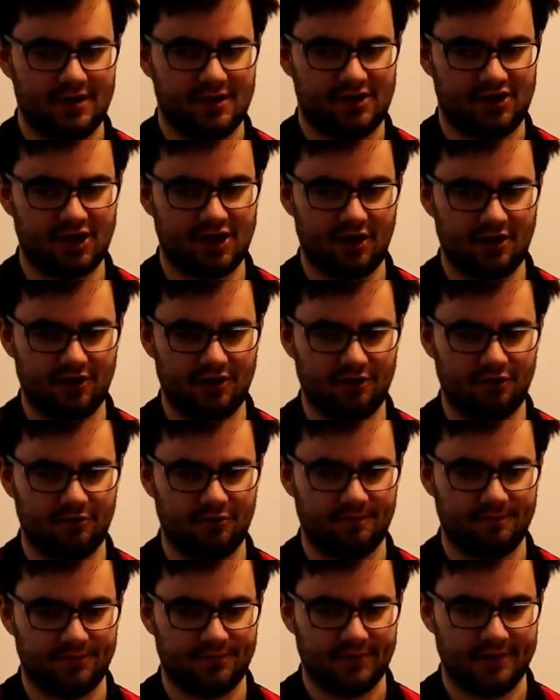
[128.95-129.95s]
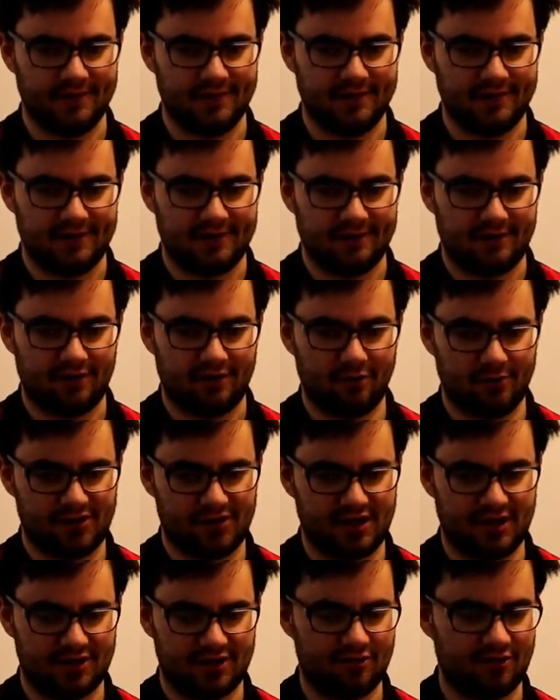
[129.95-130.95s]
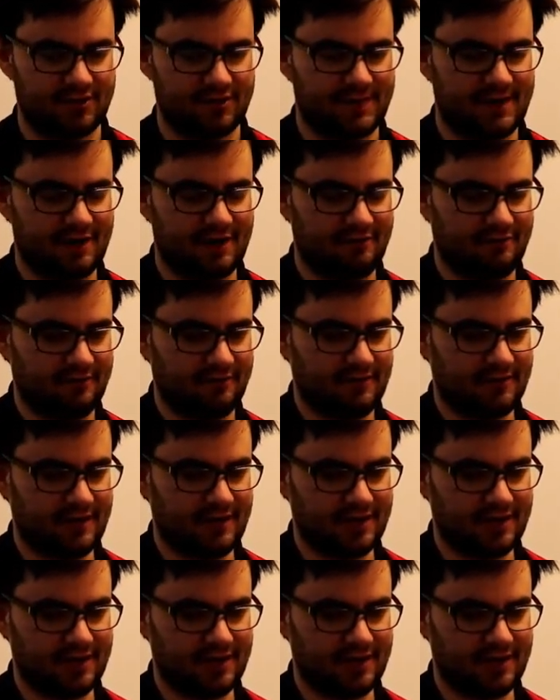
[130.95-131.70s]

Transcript: So obviously I talked about